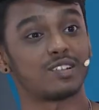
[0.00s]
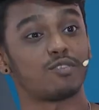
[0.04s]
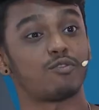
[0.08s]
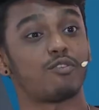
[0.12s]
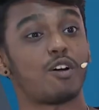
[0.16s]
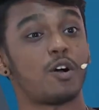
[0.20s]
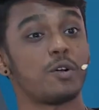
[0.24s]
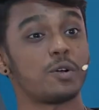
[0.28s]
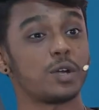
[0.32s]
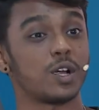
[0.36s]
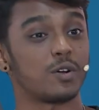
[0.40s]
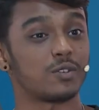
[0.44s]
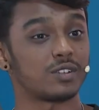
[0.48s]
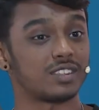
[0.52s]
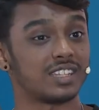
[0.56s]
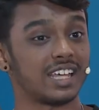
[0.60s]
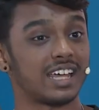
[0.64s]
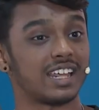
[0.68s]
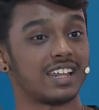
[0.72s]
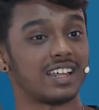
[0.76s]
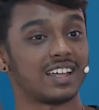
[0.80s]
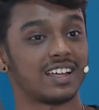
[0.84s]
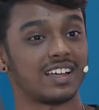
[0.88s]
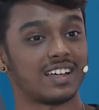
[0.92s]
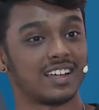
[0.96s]
found out
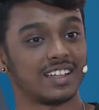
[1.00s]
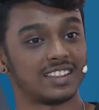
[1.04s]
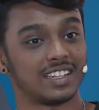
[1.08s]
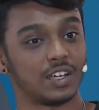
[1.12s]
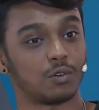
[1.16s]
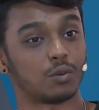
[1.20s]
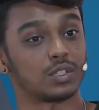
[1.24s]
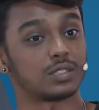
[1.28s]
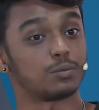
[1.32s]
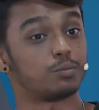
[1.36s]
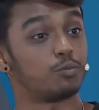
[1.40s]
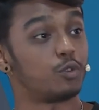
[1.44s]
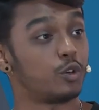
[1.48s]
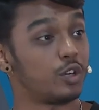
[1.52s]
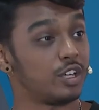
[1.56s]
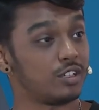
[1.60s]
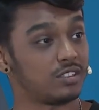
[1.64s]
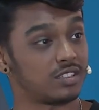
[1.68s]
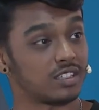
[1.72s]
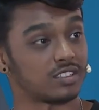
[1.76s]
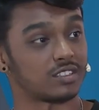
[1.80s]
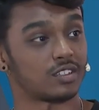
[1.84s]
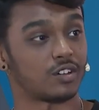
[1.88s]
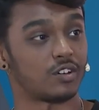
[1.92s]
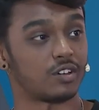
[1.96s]
that there was
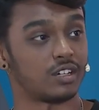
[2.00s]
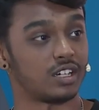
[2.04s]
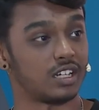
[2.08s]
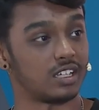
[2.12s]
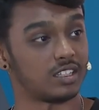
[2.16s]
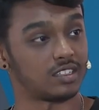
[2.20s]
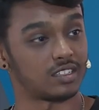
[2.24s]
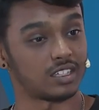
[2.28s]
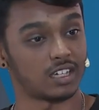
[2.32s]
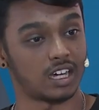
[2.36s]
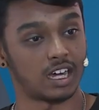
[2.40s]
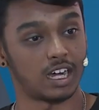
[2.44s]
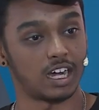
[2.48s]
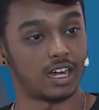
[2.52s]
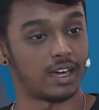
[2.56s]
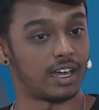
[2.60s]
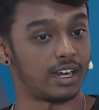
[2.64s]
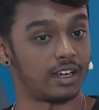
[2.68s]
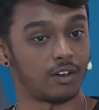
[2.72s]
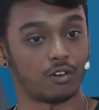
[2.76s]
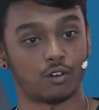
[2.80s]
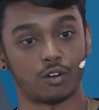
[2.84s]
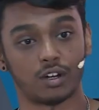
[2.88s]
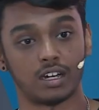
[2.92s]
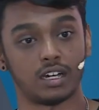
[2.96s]
bruises on
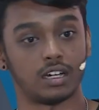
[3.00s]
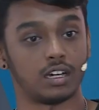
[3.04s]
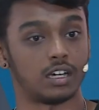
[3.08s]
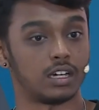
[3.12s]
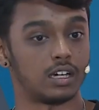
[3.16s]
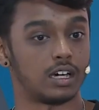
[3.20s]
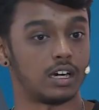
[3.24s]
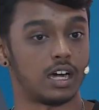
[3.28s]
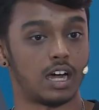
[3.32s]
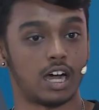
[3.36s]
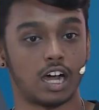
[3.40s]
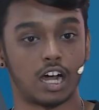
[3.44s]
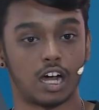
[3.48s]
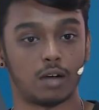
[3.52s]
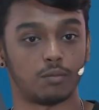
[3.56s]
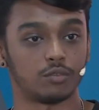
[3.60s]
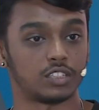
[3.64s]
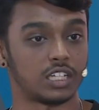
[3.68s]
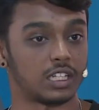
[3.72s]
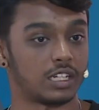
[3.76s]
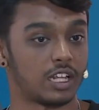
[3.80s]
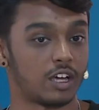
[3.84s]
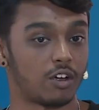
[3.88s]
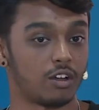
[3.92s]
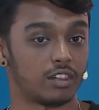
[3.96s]
her arms
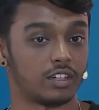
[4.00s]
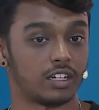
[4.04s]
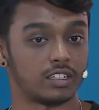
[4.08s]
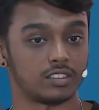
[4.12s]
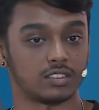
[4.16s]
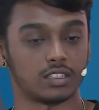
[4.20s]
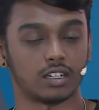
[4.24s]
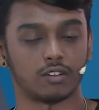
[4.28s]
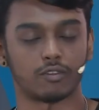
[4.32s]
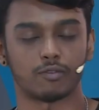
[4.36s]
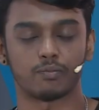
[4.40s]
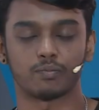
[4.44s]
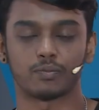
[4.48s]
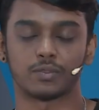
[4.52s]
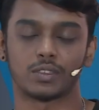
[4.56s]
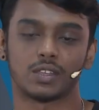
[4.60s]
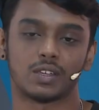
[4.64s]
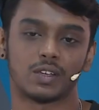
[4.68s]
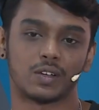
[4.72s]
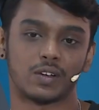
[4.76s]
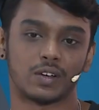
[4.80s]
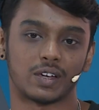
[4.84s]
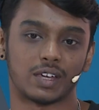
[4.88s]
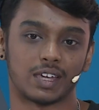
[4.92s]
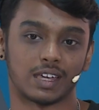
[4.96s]
and all that stuff.
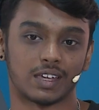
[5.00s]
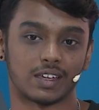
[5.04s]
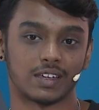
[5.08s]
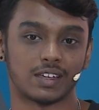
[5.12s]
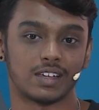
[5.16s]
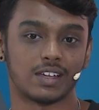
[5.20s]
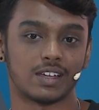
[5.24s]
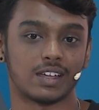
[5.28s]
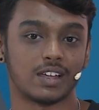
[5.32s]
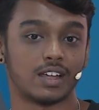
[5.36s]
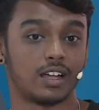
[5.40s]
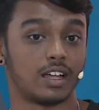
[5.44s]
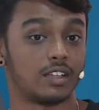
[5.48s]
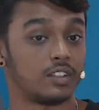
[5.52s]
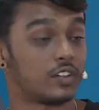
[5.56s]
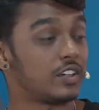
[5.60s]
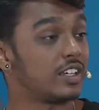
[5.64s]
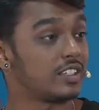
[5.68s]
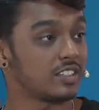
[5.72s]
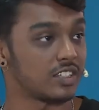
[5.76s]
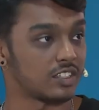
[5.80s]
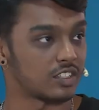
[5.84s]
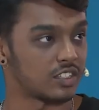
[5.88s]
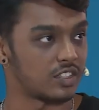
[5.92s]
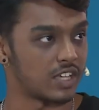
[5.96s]
Okay, the
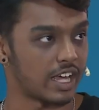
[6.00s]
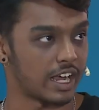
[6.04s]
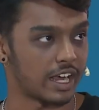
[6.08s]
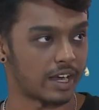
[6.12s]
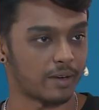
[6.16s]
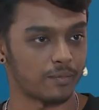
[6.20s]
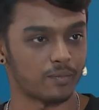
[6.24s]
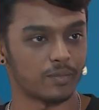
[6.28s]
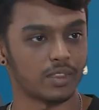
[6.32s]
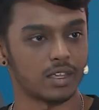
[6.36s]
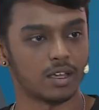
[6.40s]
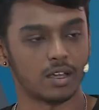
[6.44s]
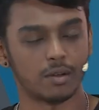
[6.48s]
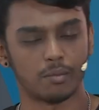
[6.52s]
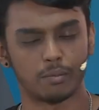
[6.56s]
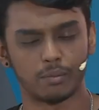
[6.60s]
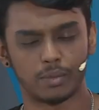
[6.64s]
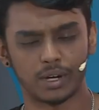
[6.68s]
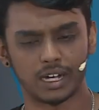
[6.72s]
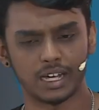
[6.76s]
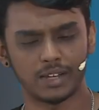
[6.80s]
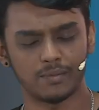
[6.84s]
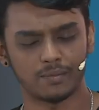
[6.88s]
risk is there. But